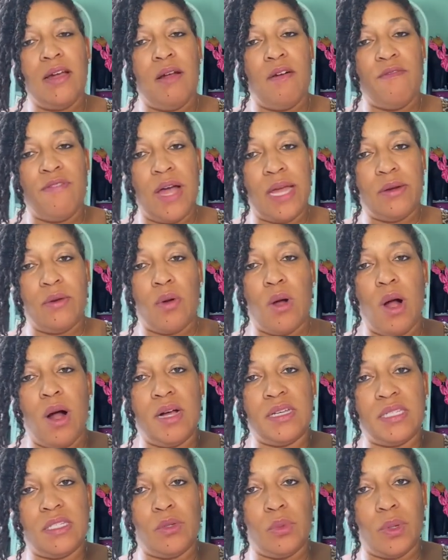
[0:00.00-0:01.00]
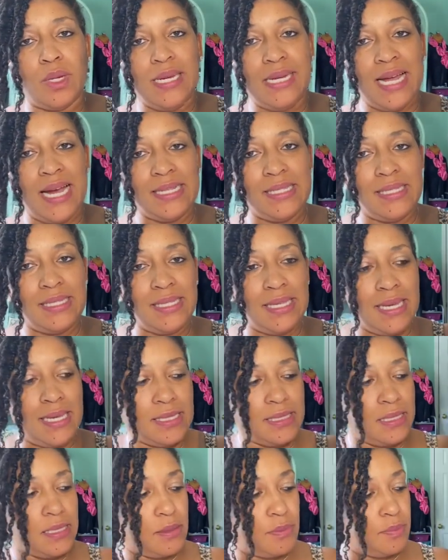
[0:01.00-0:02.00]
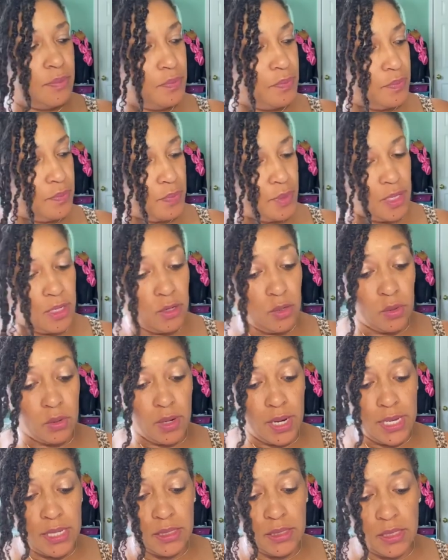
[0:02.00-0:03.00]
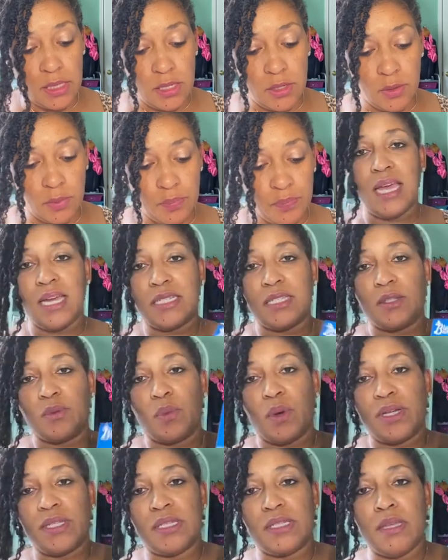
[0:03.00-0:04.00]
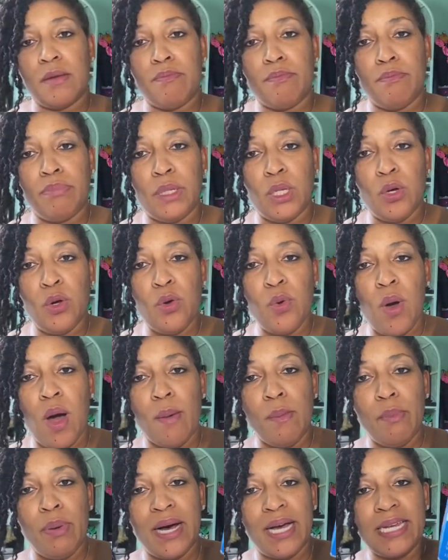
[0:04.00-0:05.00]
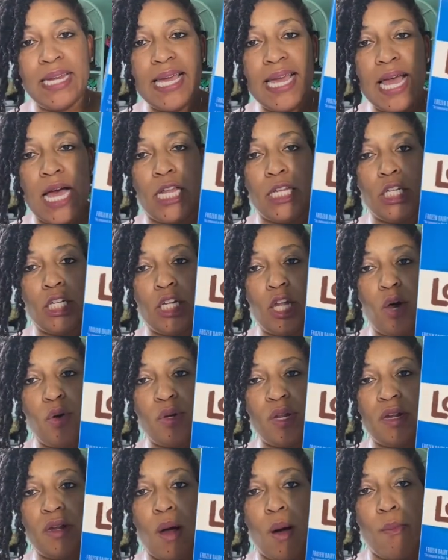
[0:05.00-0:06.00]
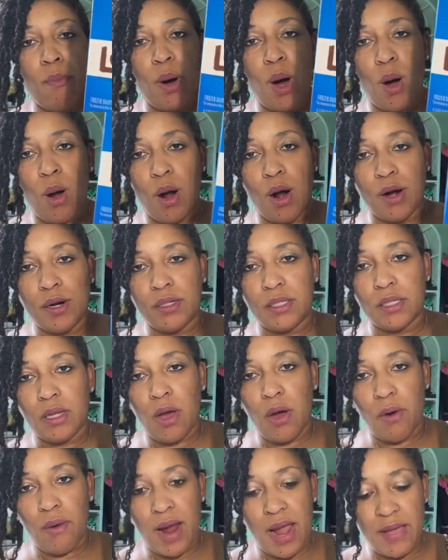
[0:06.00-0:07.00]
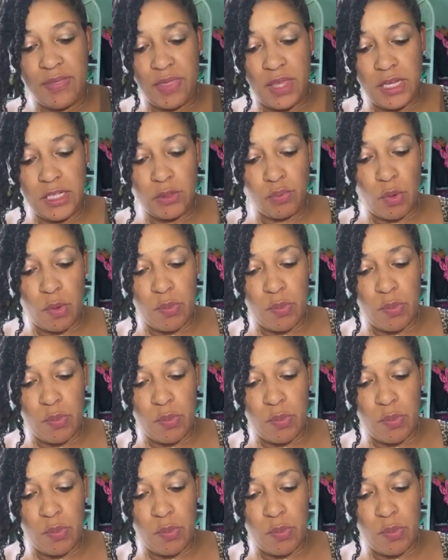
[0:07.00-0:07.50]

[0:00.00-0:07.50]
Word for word: Final cost 29 cents great deal. Next was the Blue Bunny Loaded Bars. All right, these were